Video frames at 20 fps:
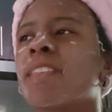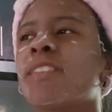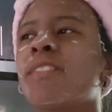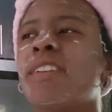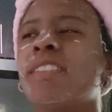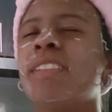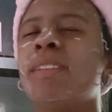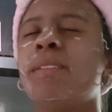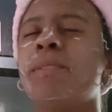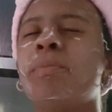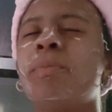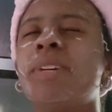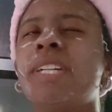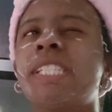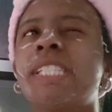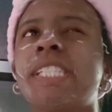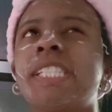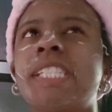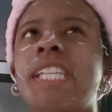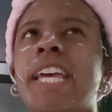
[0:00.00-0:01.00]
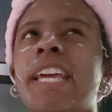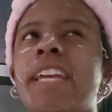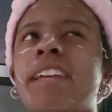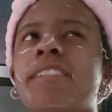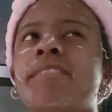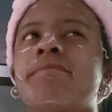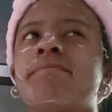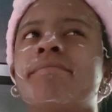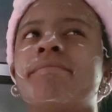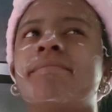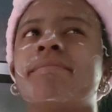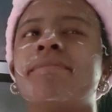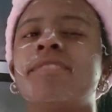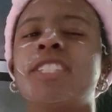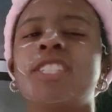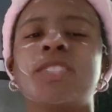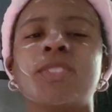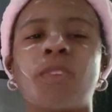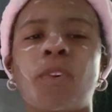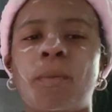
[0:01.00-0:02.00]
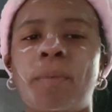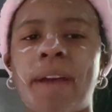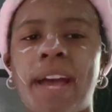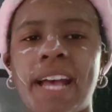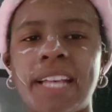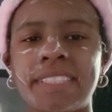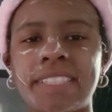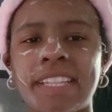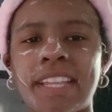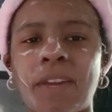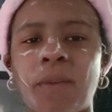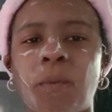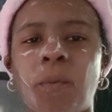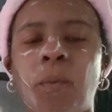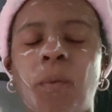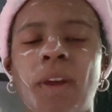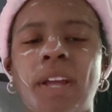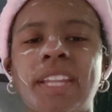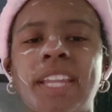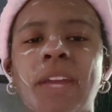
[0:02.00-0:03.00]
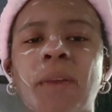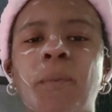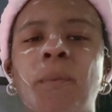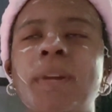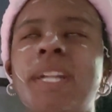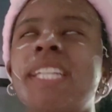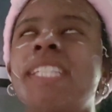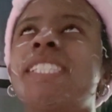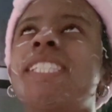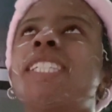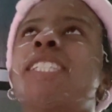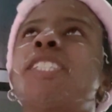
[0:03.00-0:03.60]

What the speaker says: So at this point, it's just like, just scroll past it. Like what is